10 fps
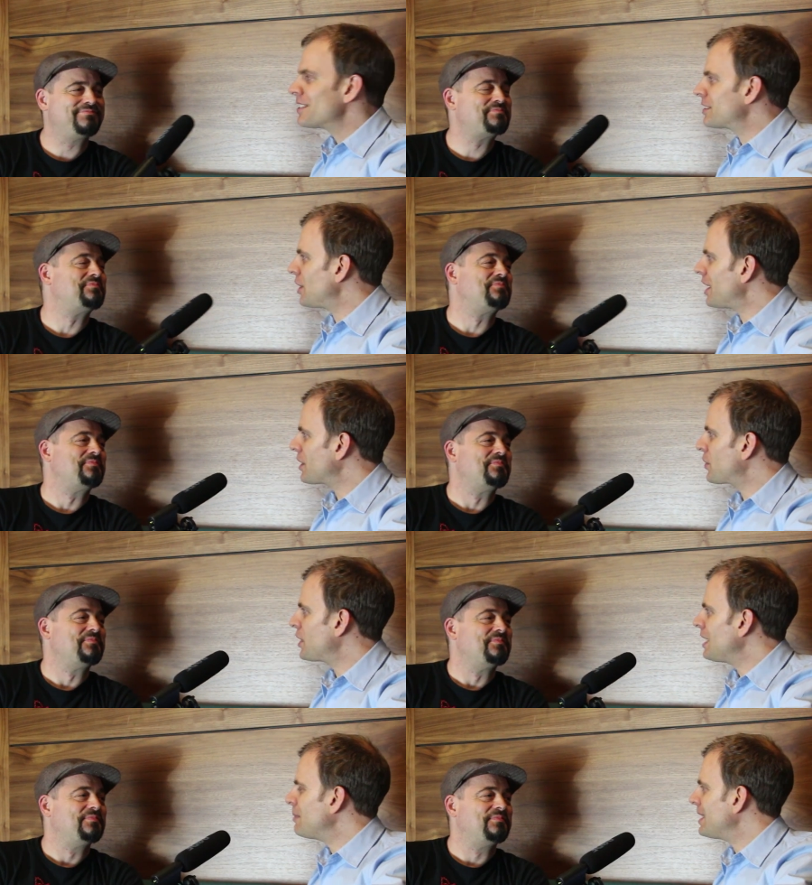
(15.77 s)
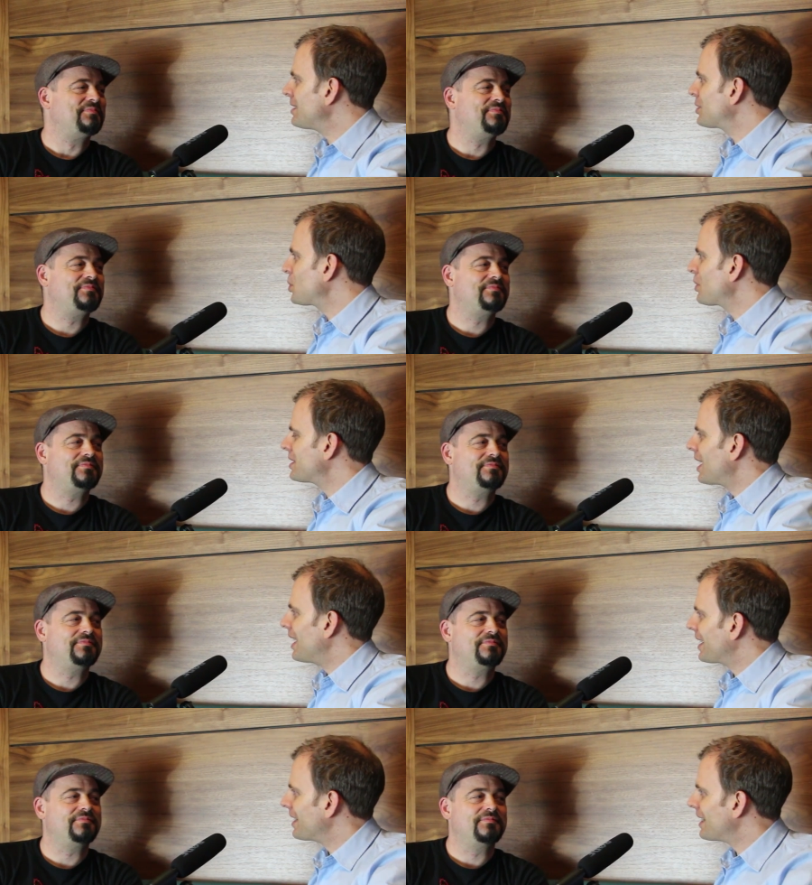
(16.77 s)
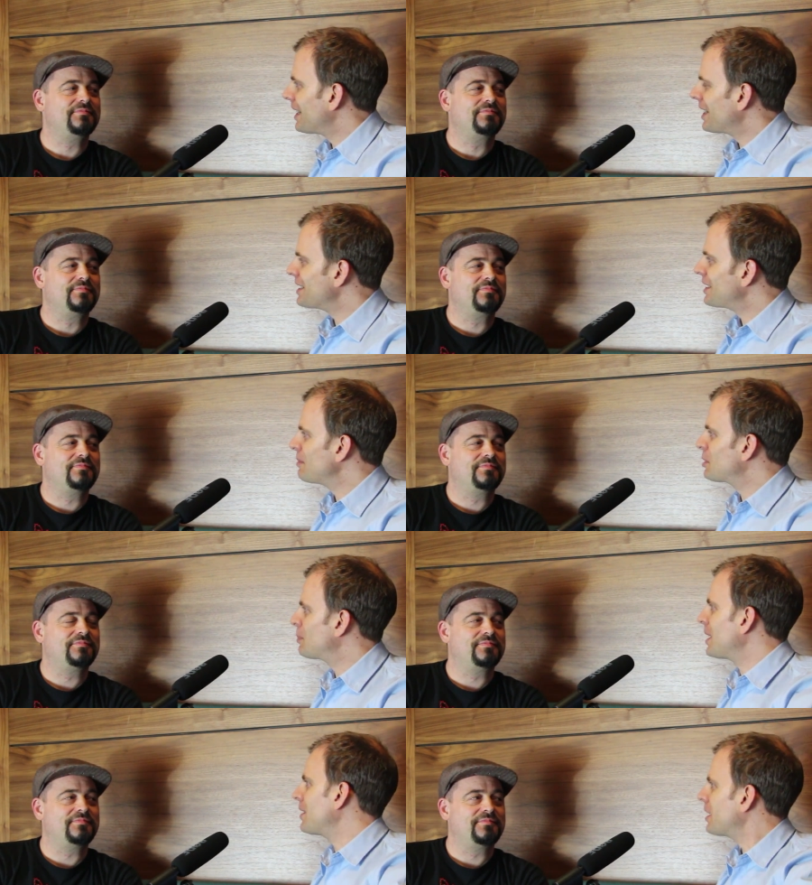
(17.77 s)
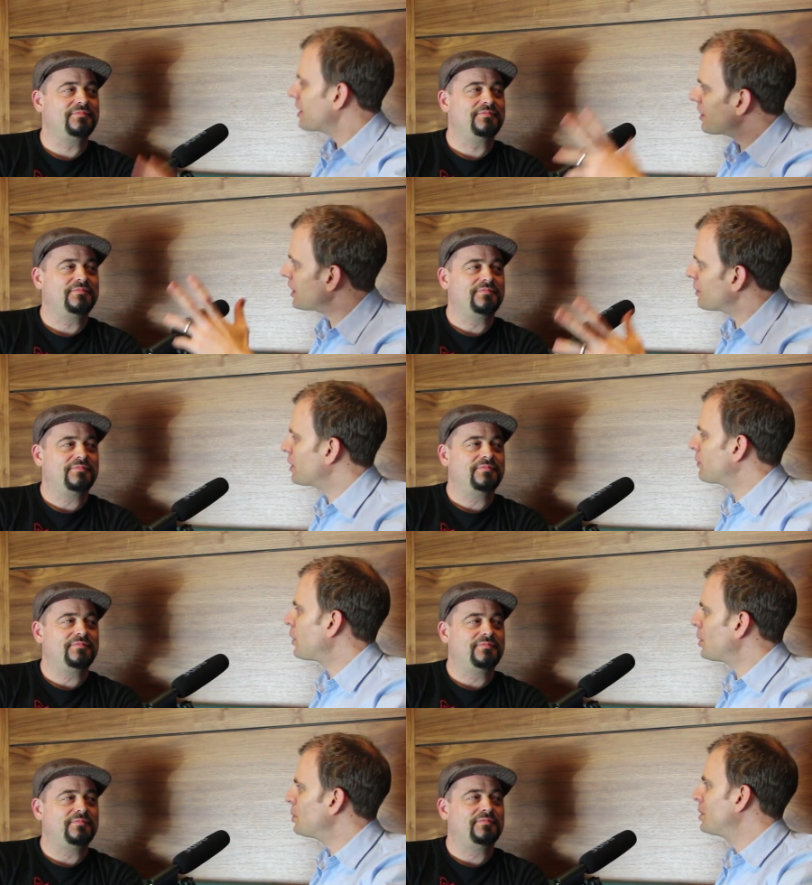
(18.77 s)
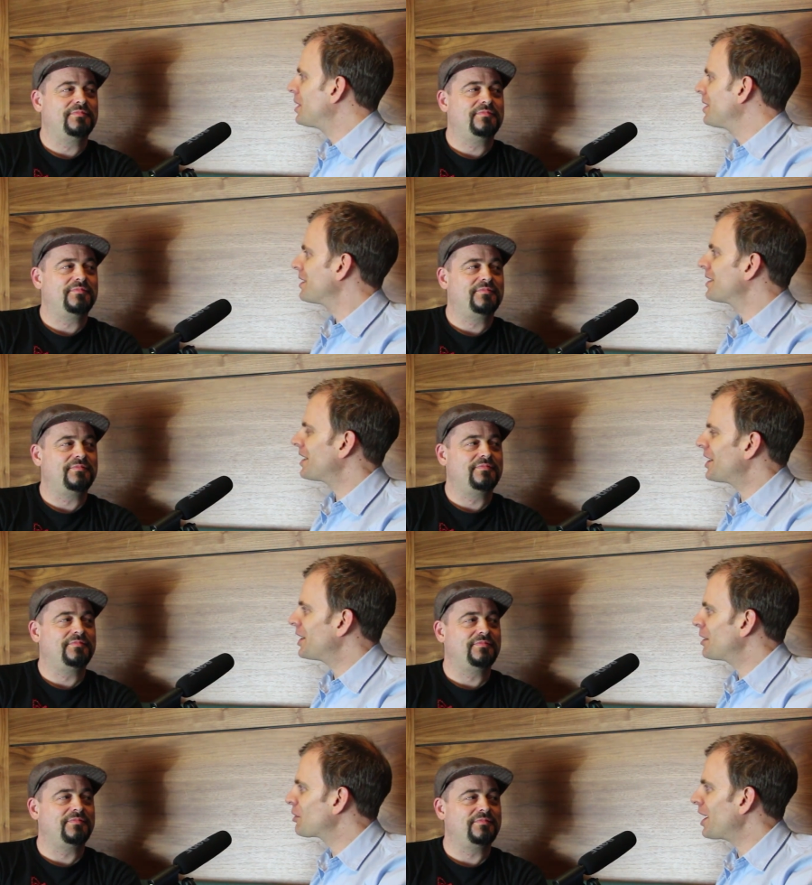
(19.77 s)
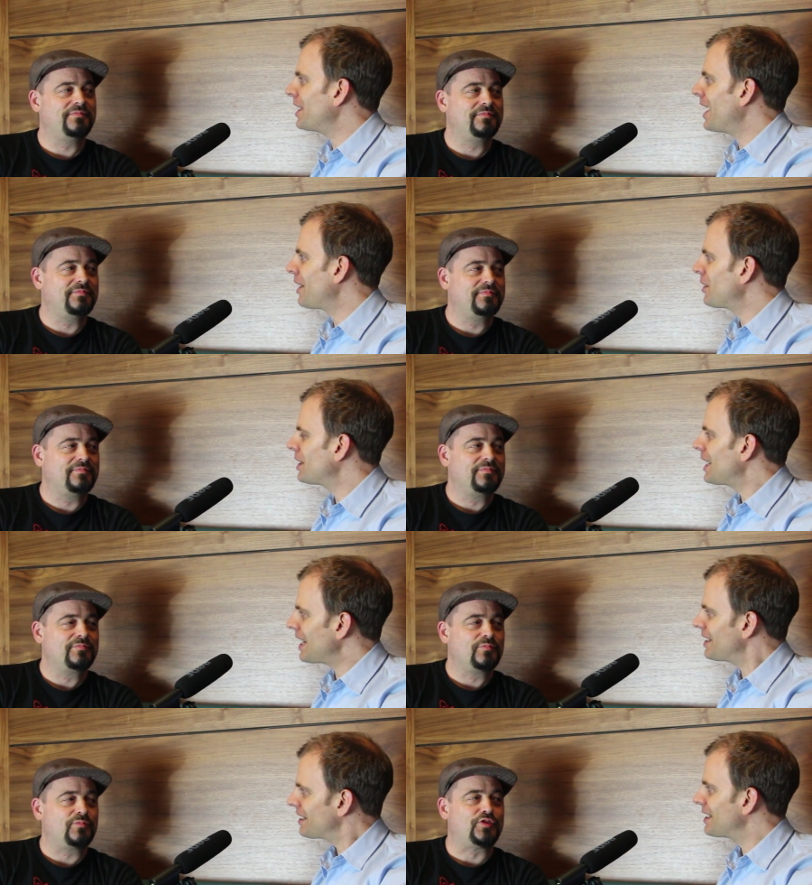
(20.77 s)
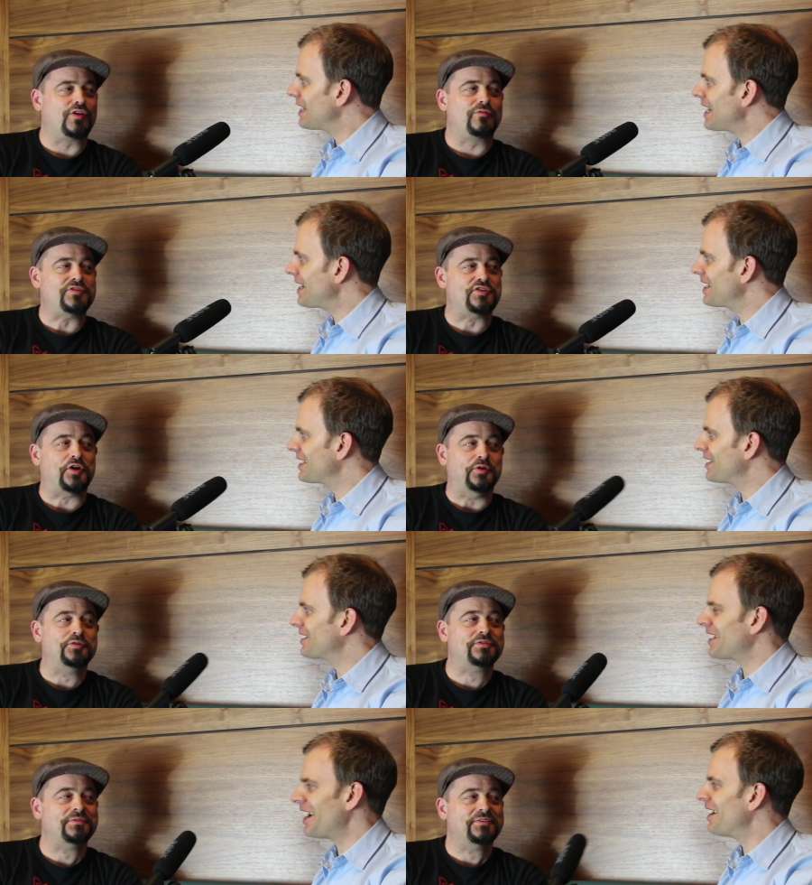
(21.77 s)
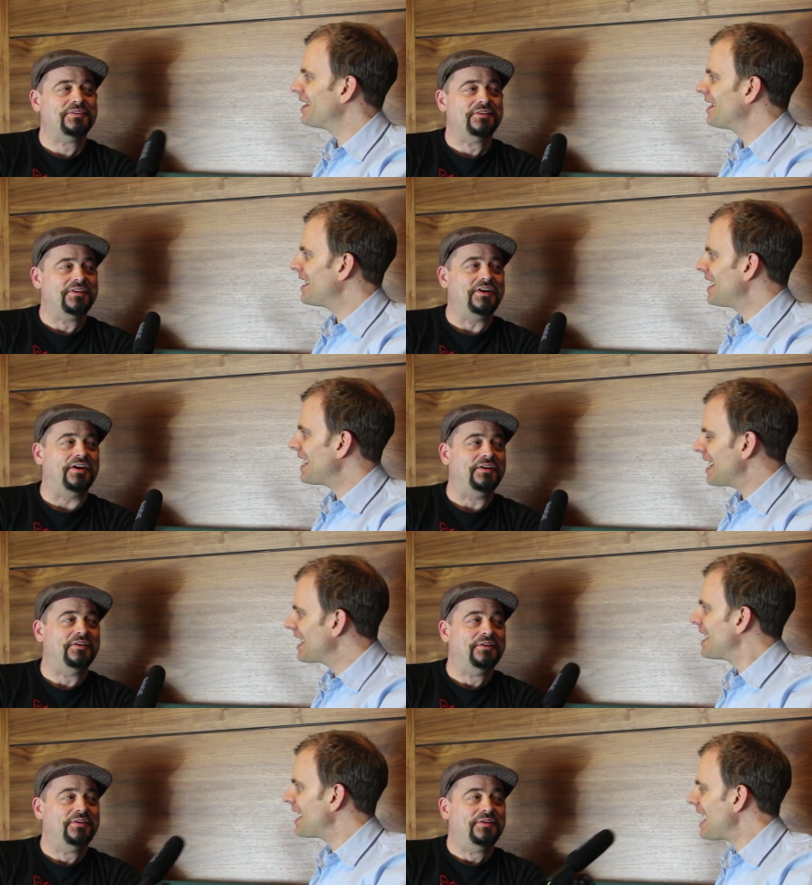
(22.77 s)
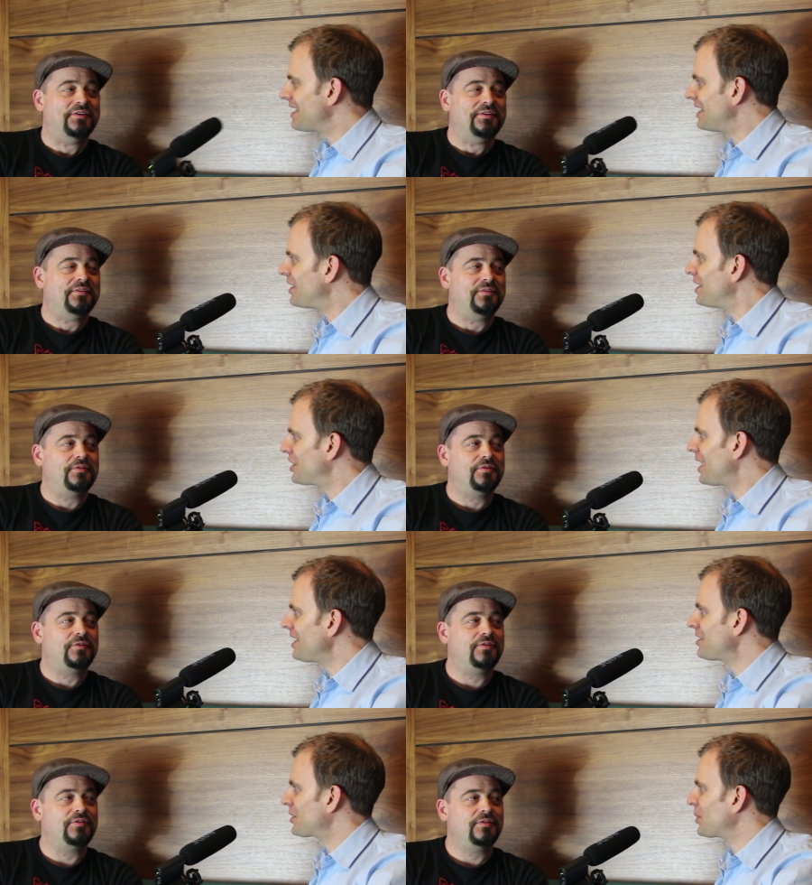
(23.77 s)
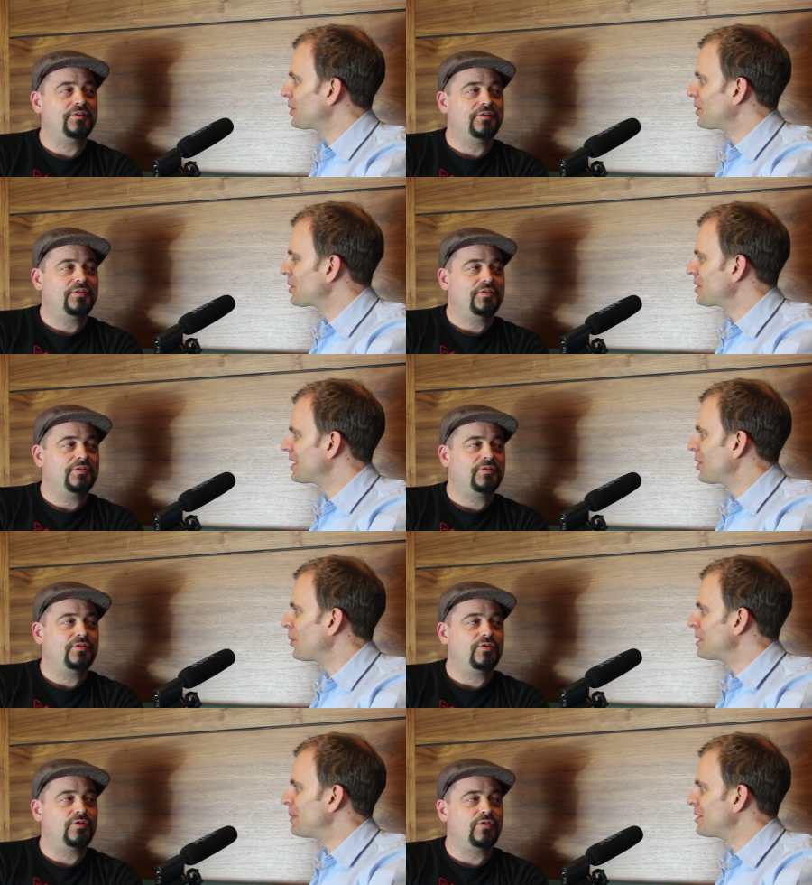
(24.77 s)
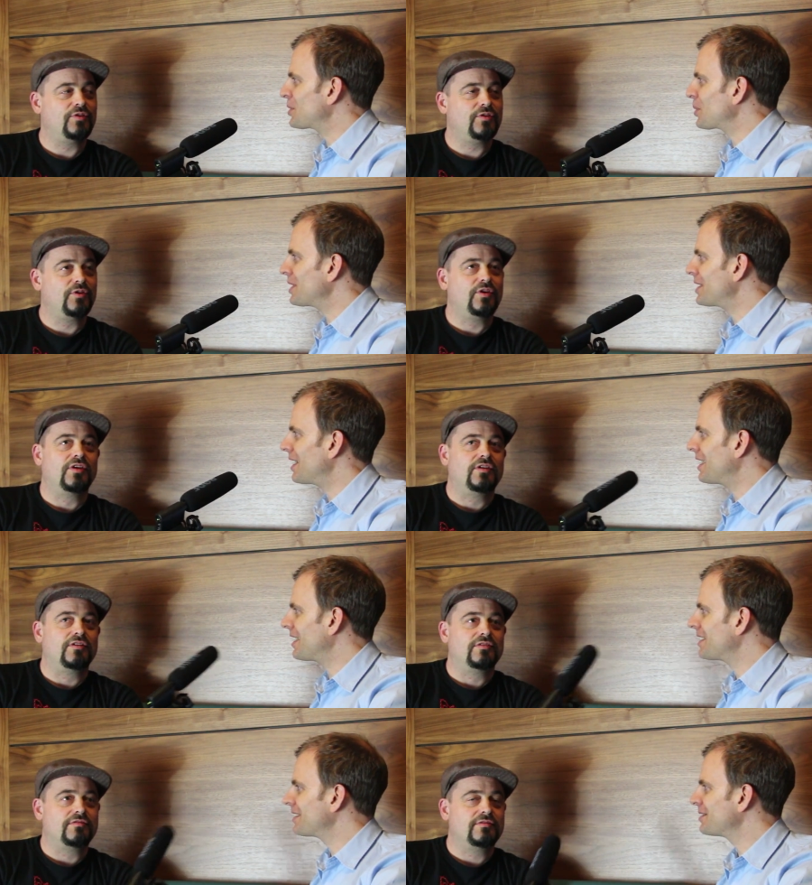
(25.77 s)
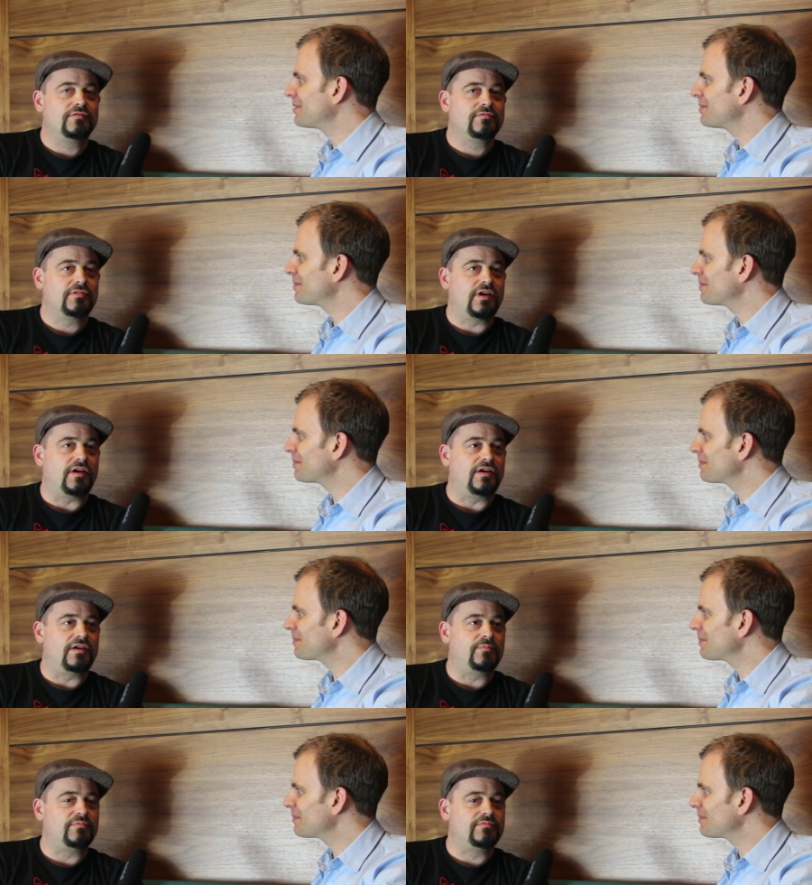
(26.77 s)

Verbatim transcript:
Speaker 1: Tonight the theme is storytelling. It seems to be the vogue right now.
Speaker 2: So I've been told.
Speaker 1: Yeah.
Speaker 2: Yeah.
Speaker 1: Has anything changed, or has it always been storytelling?
Speaker 2: I